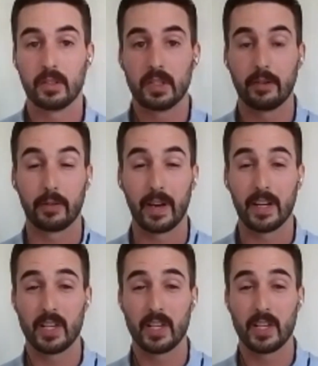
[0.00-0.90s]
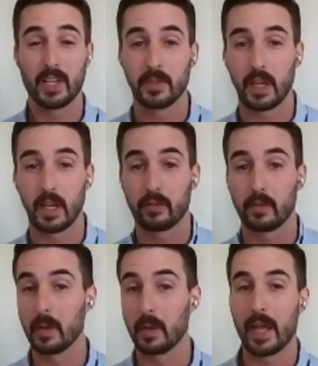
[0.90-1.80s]
differentiate themselves
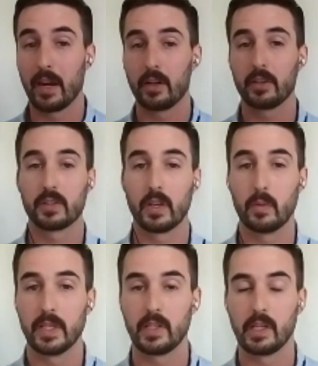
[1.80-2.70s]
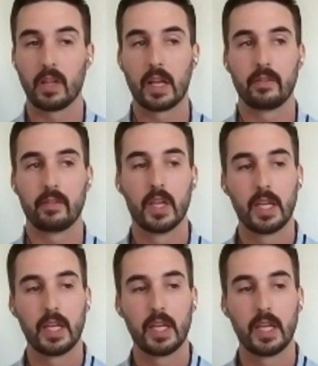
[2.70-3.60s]
from competitors. So we see a lot of
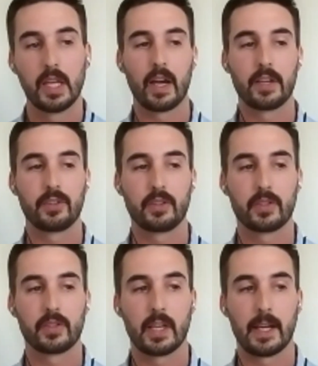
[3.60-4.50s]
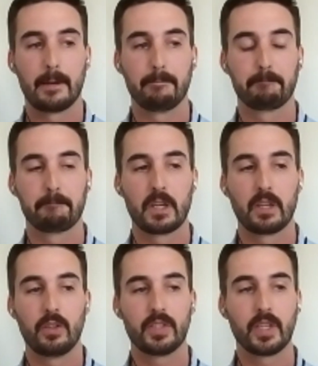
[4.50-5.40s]
advisors
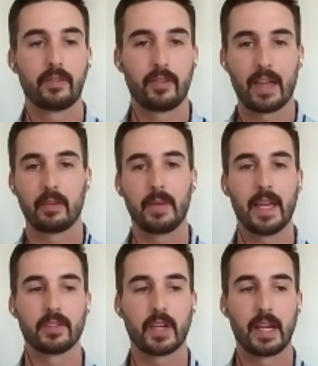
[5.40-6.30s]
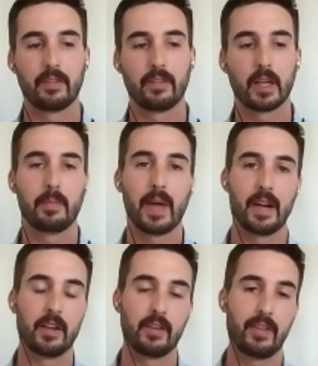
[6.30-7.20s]
using Fathom as kind of a
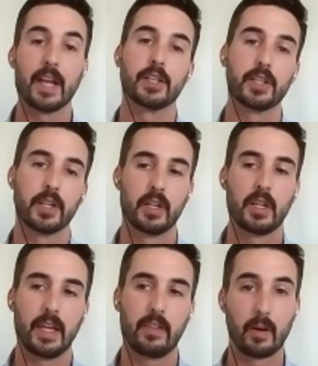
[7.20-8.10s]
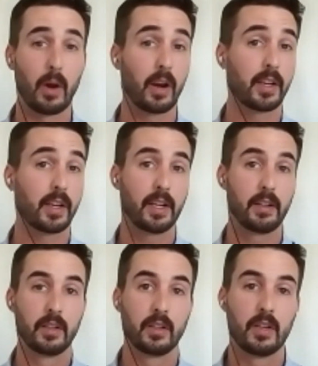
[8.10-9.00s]
competitive edge in their
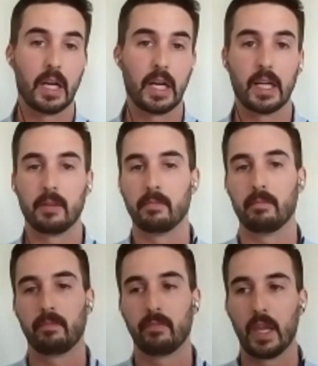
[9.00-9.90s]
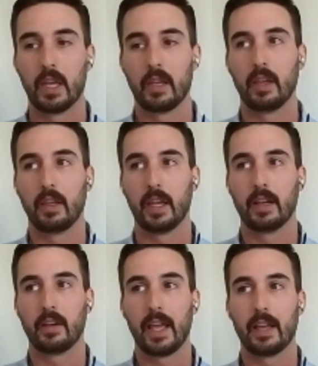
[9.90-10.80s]
marketing,
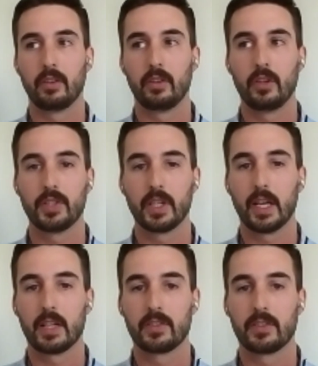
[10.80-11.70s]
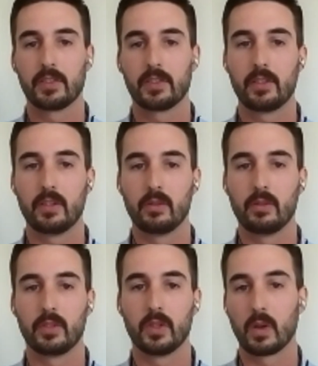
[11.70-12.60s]
and using it as a way
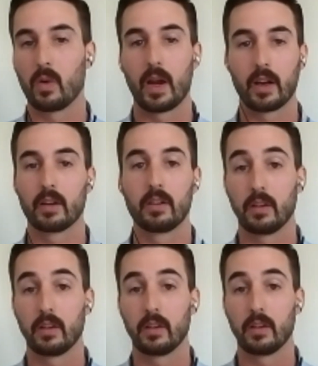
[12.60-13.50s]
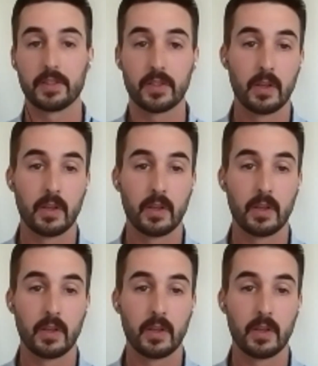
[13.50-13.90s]
to acquire clients.